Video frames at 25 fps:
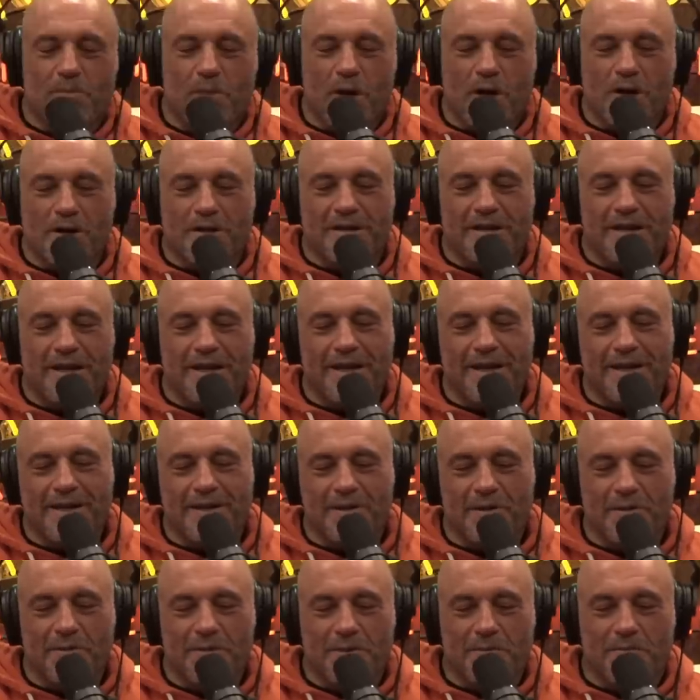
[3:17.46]
in Park city City.
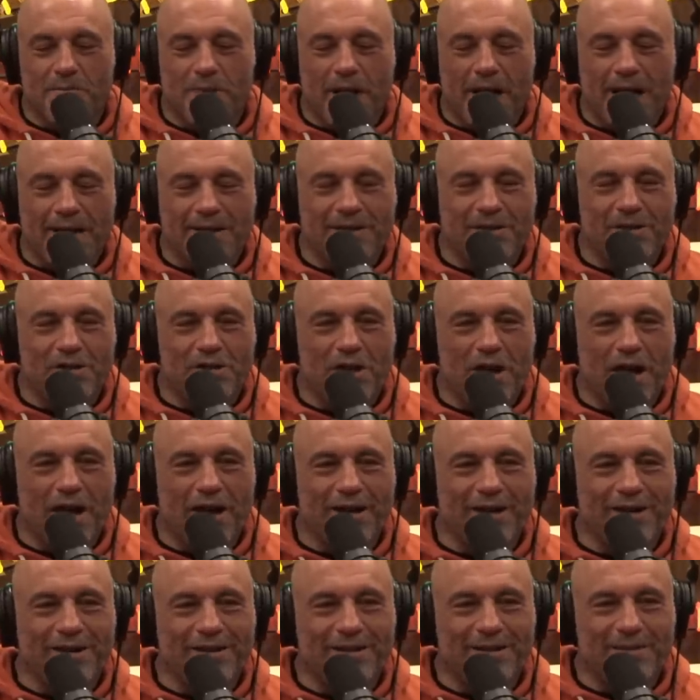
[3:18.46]
He's always blasting
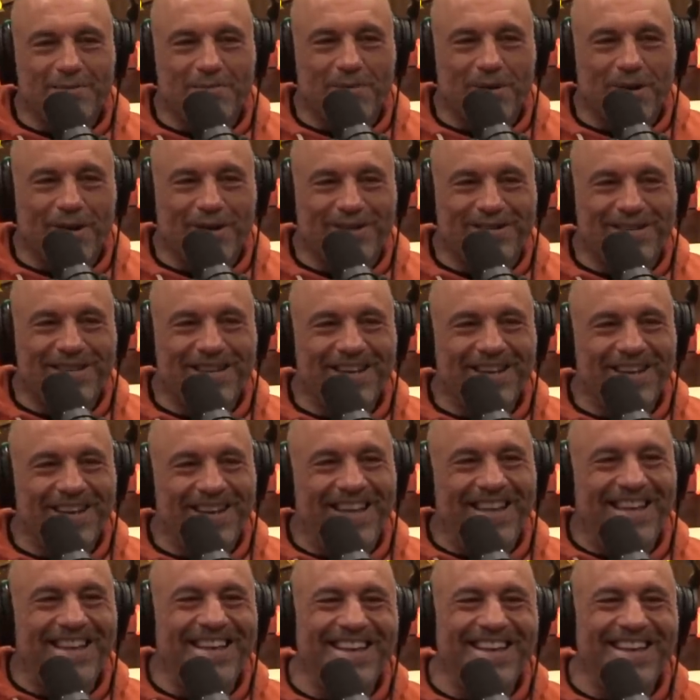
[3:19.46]
shotguns no. in Park City.